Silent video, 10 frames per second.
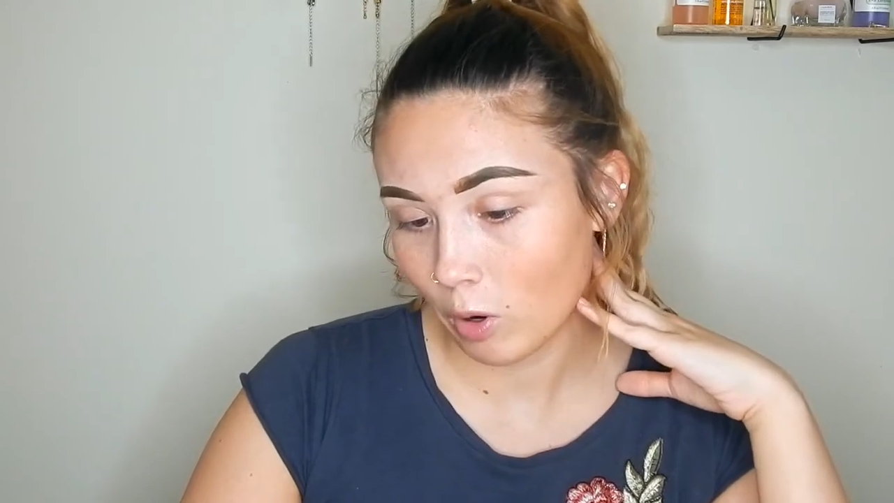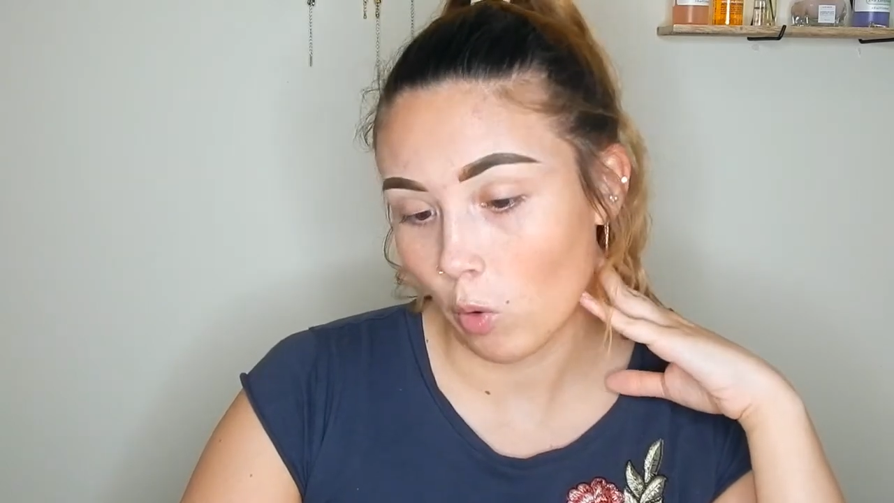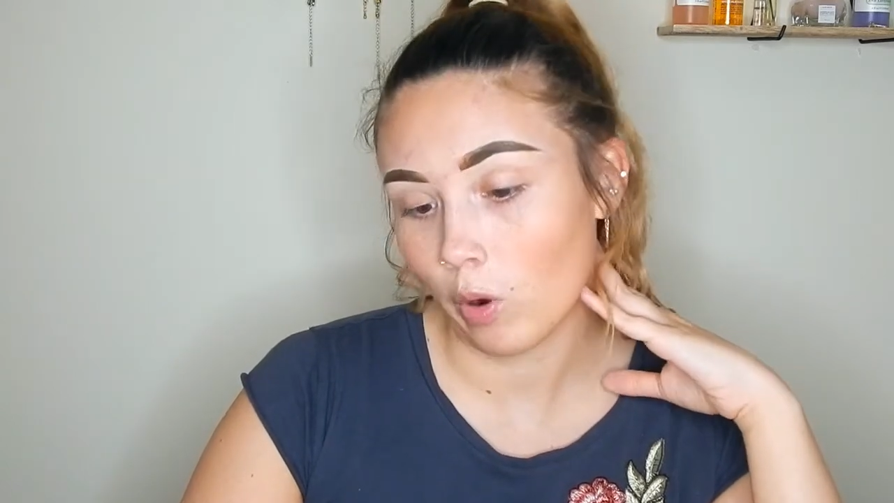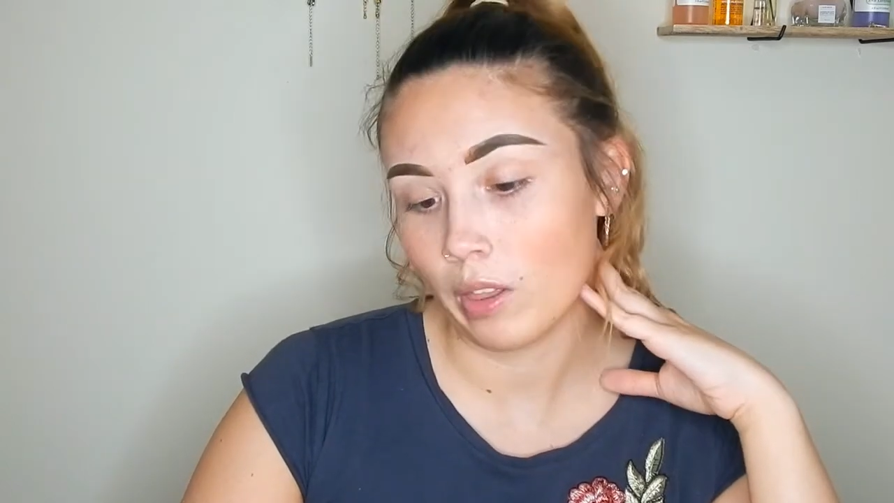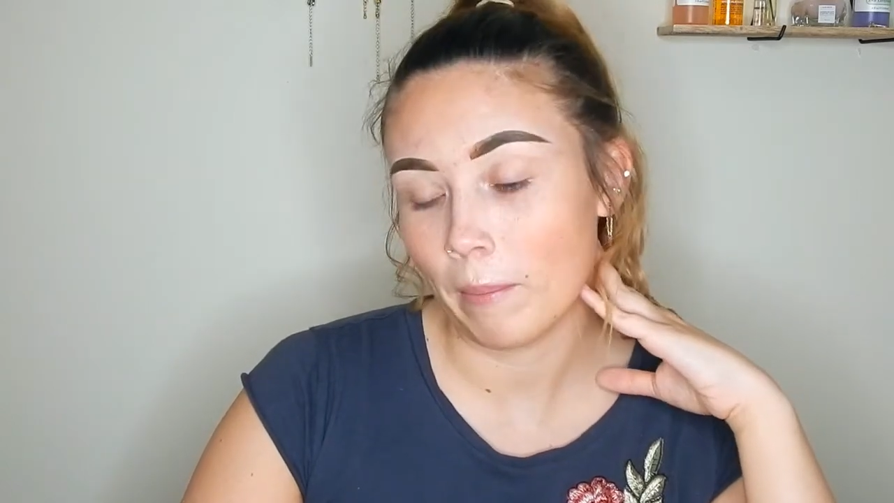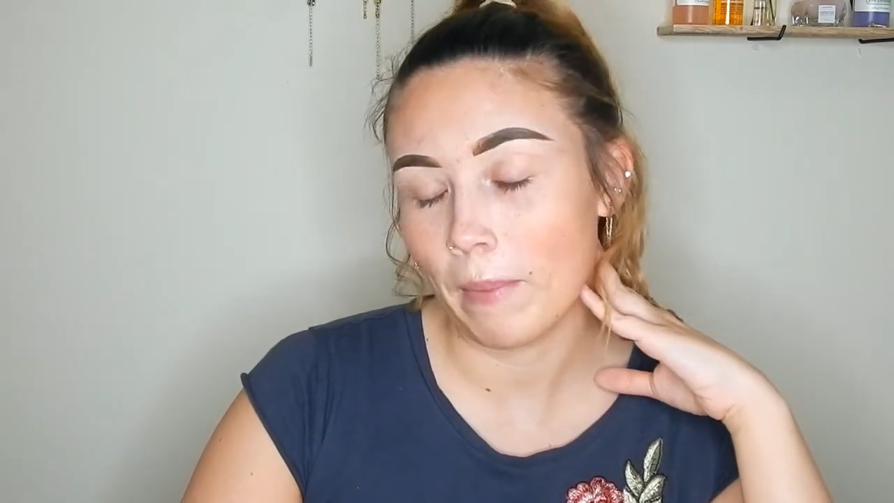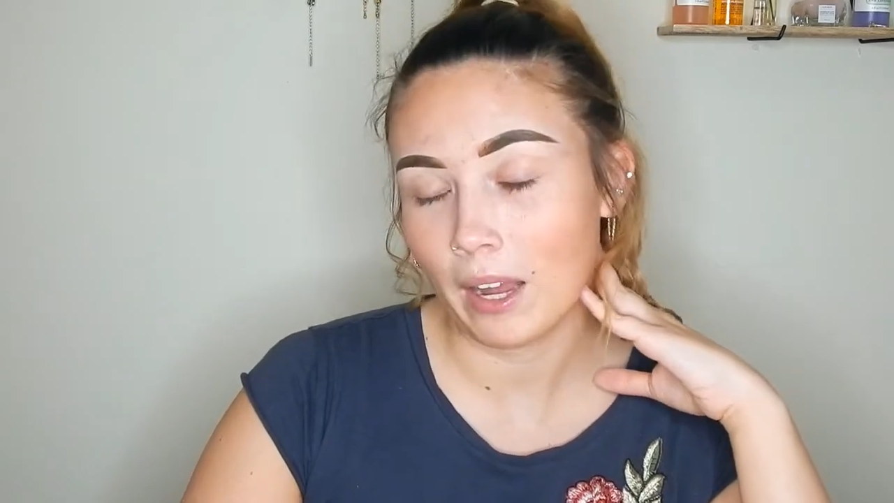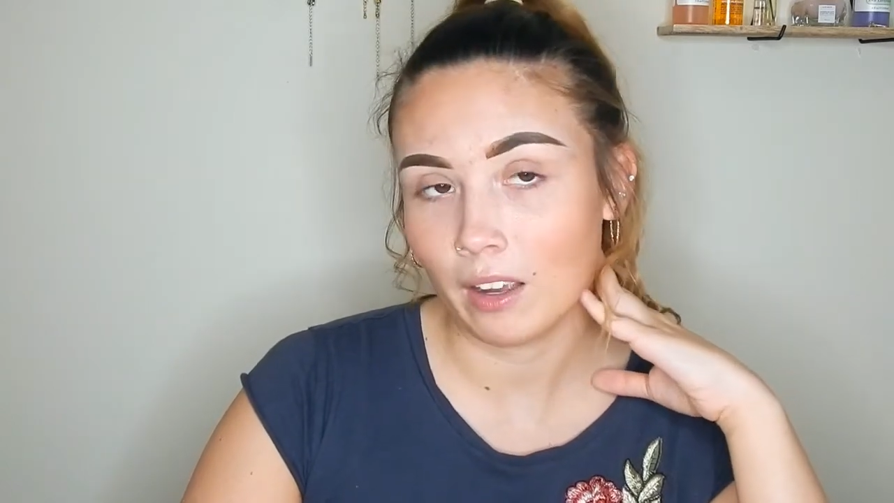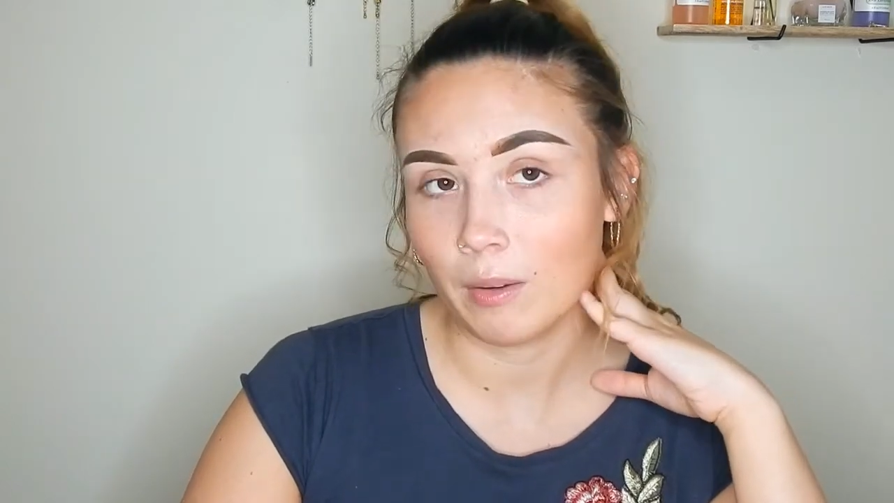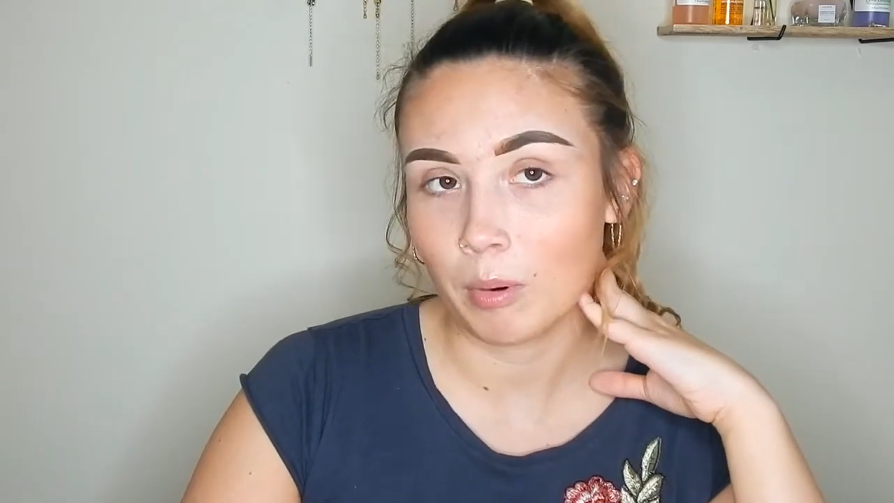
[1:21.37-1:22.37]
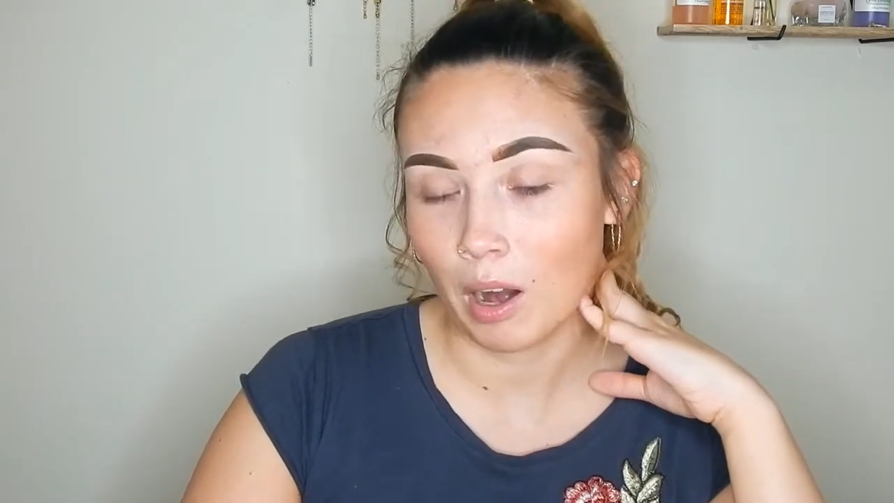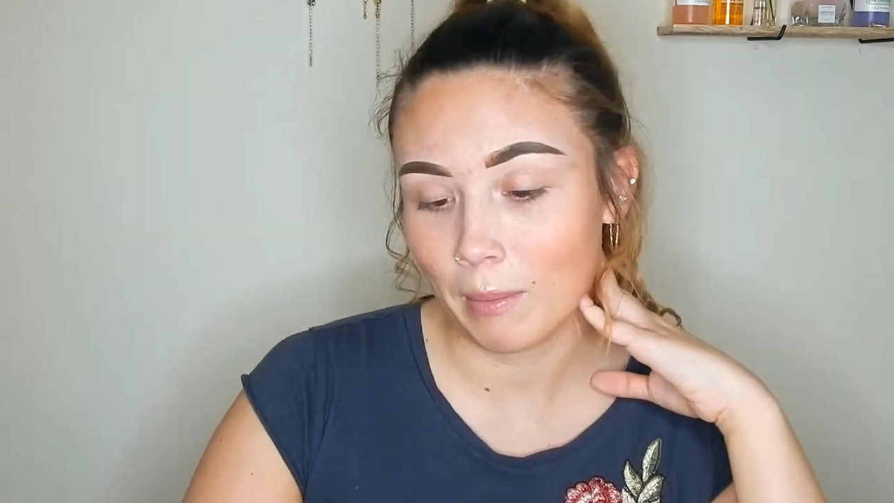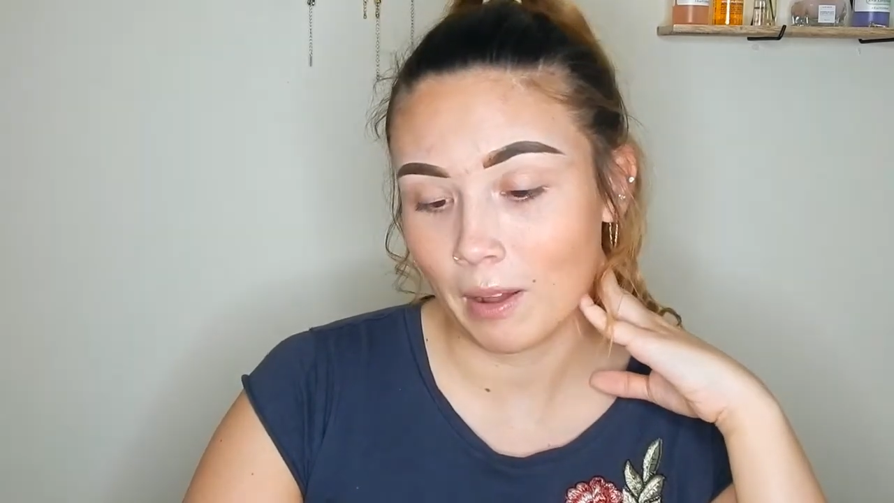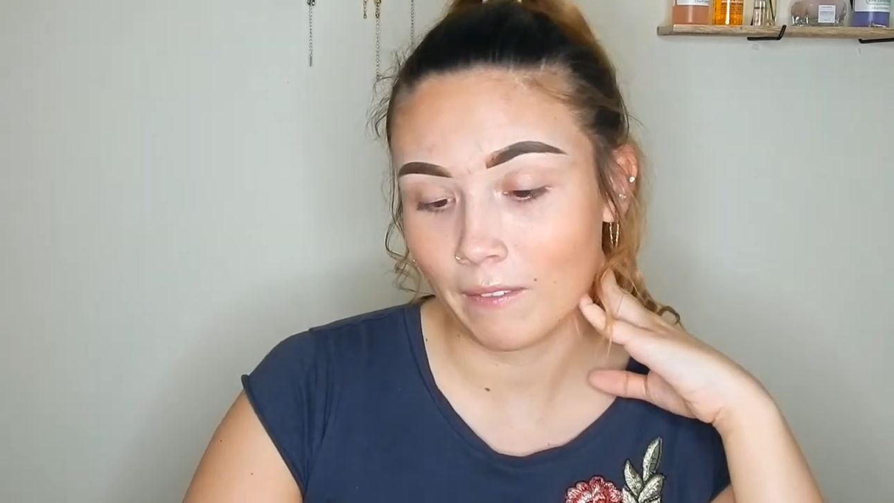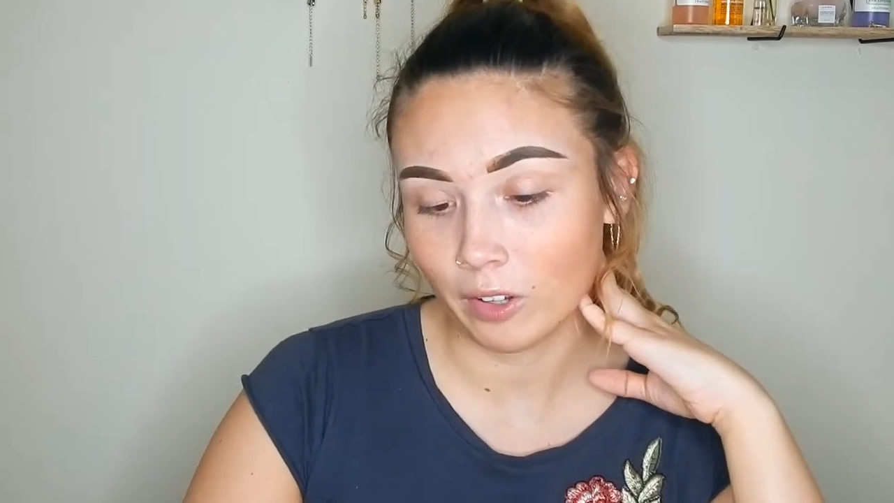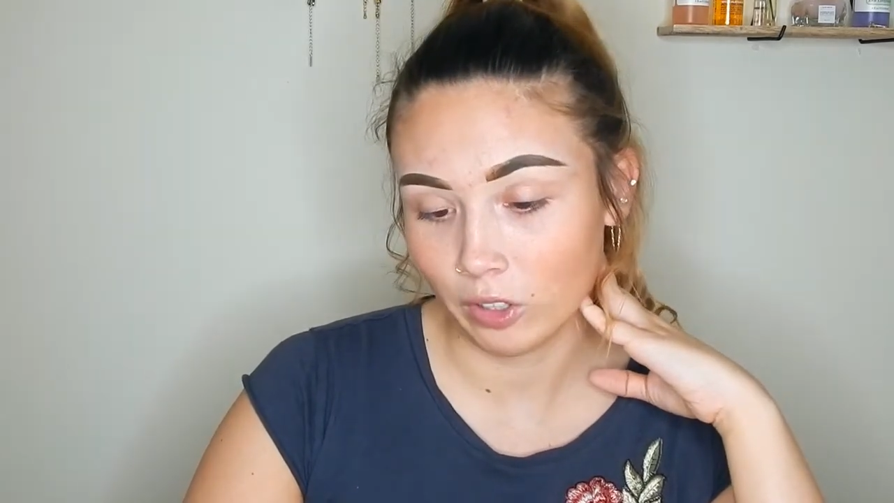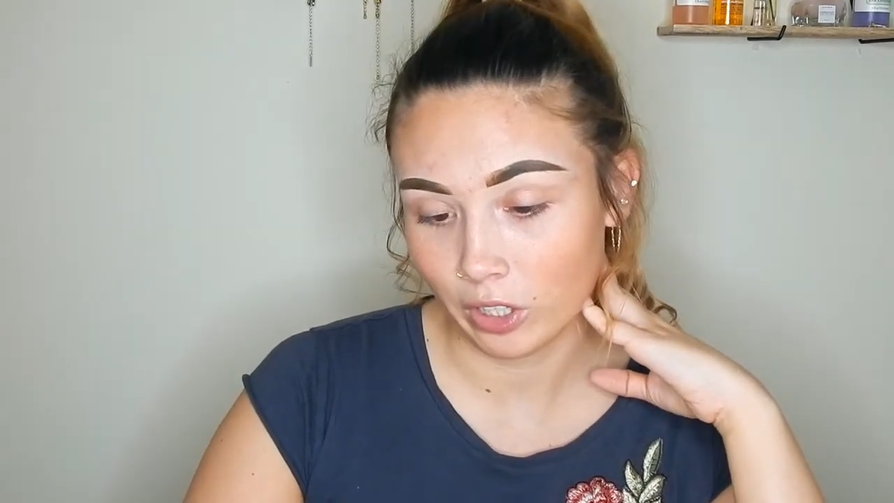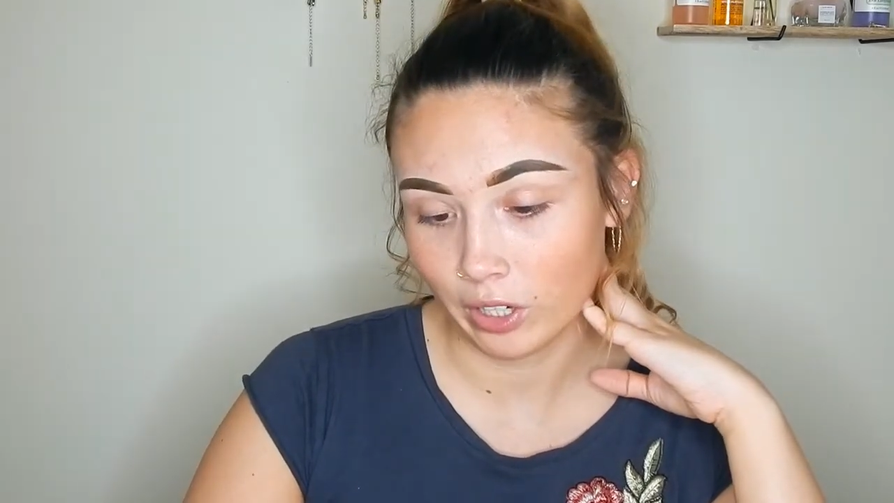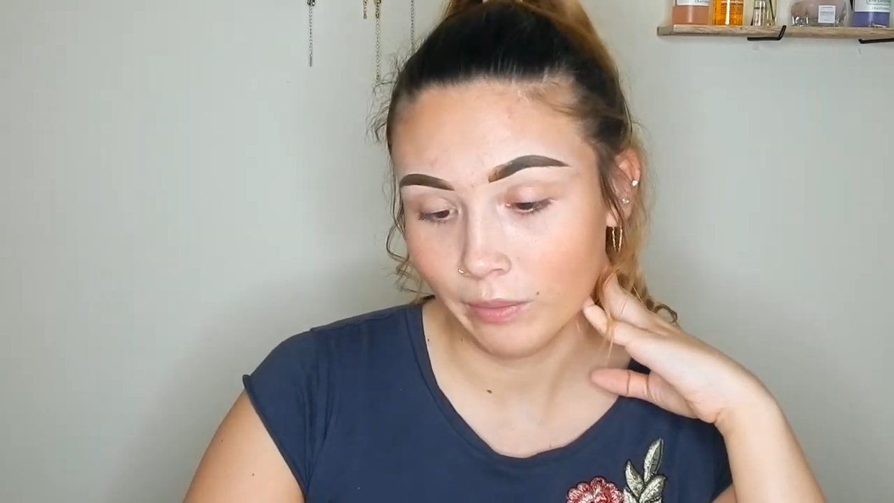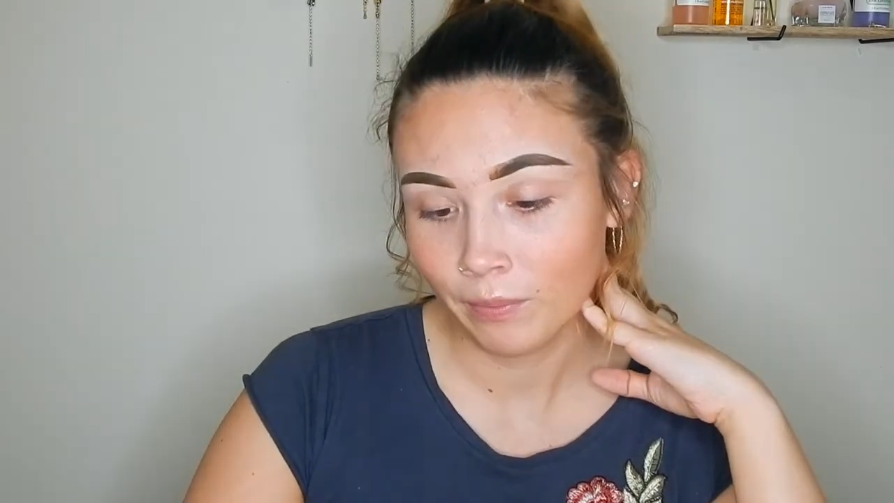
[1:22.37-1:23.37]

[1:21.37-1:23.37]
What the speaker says: or the BECCA Priming Filter.